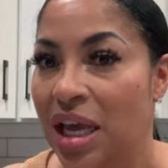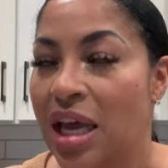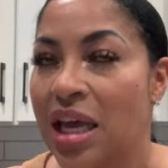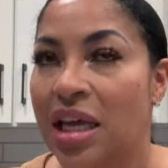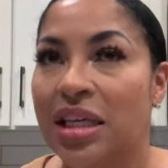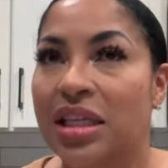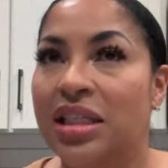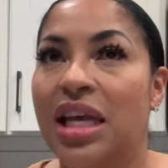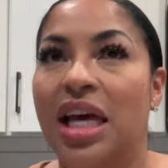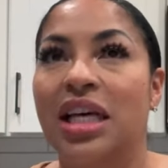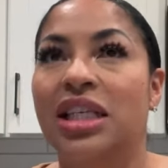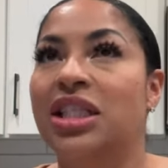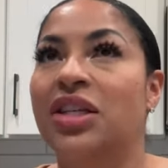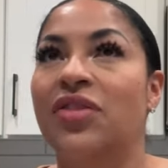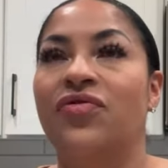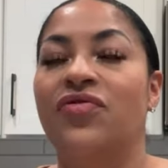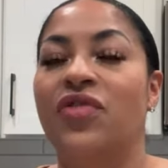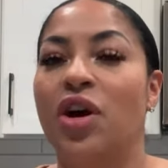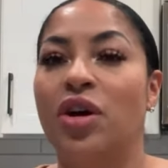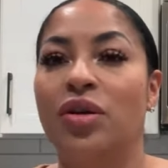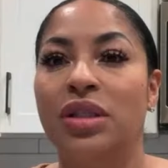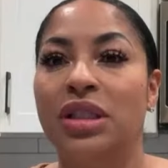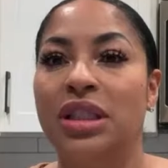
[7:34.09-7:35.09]
Because that's the
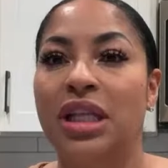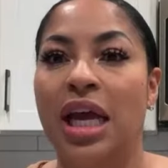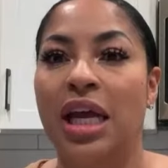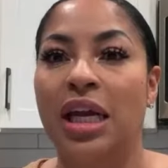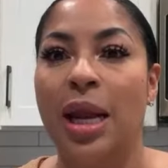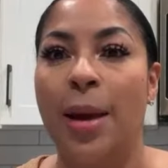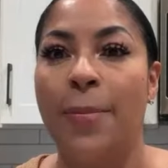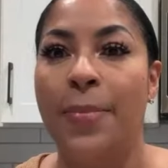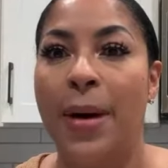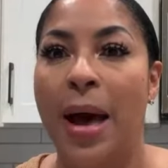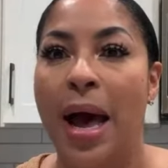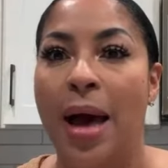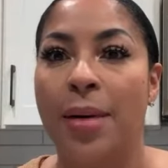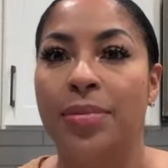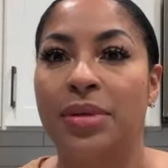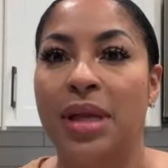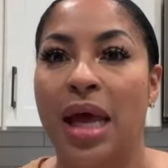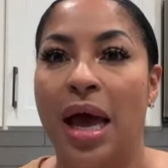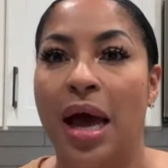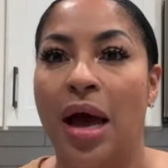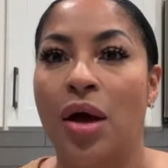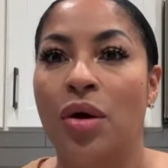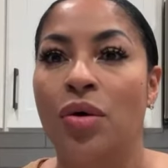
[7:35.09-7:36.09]
first thing that popped
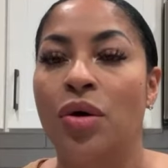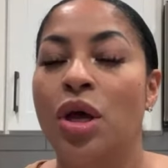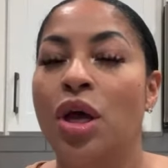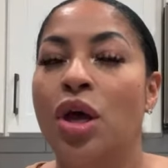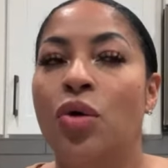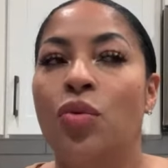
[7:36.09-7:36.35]
out